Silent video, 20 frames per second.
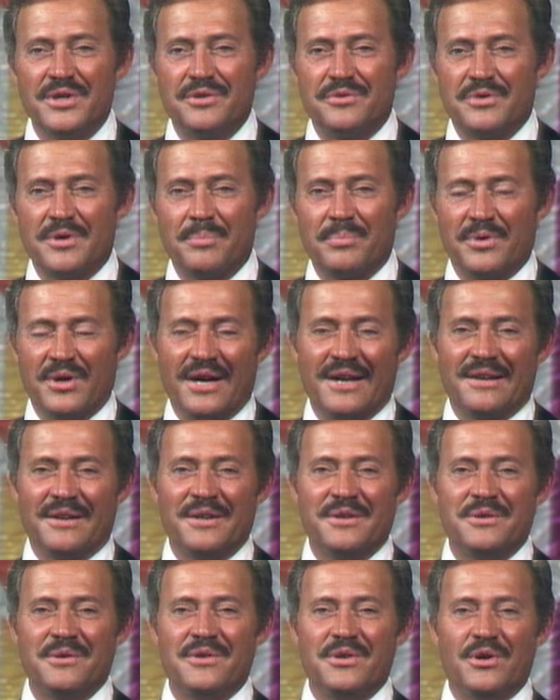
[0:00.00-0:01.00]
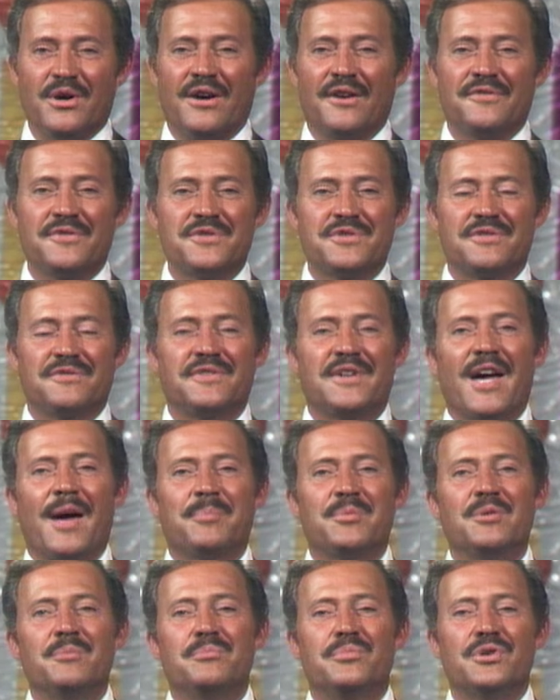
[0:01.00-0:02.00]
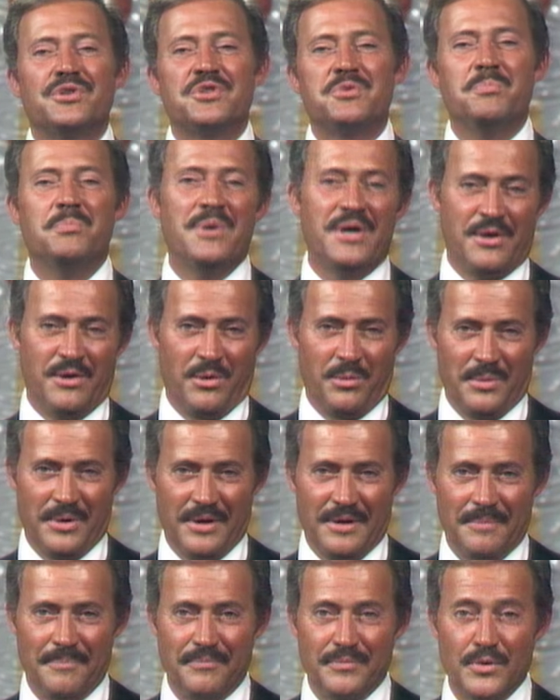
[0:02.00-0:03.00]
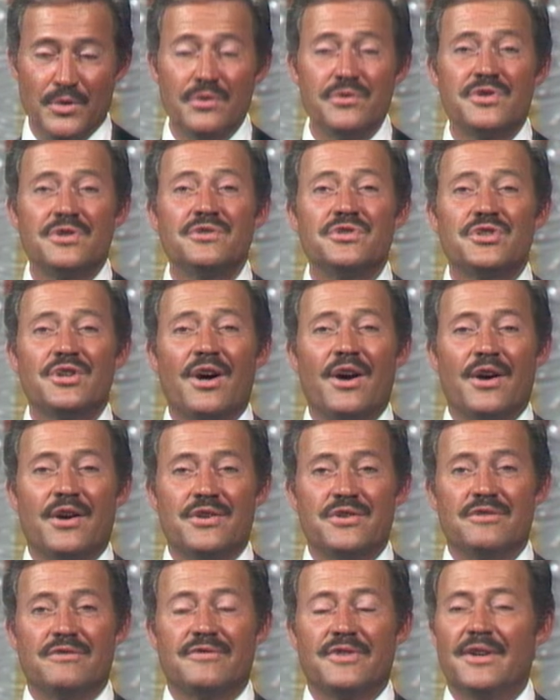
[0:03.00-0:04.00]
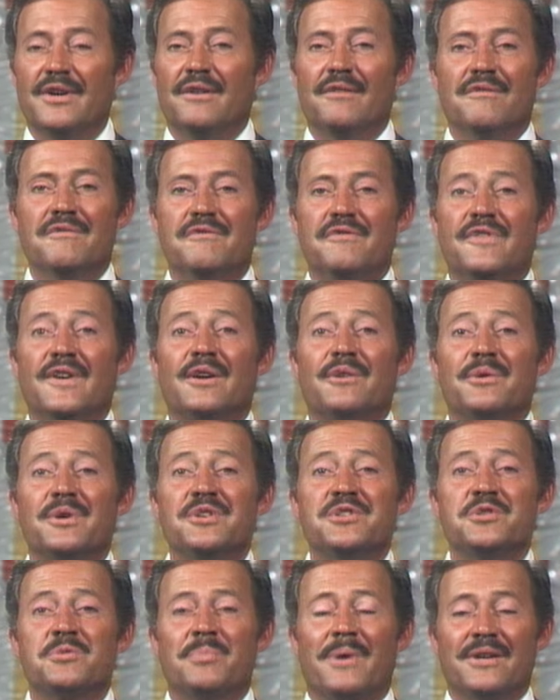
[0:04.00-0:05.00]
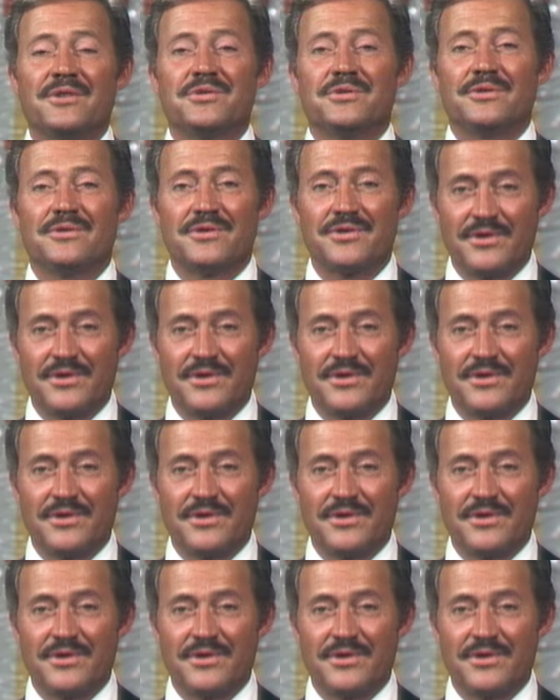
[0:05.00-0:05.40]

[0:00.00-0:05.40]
we trip lightly to the office of Captain Butch Beagleman, who's in charge of very special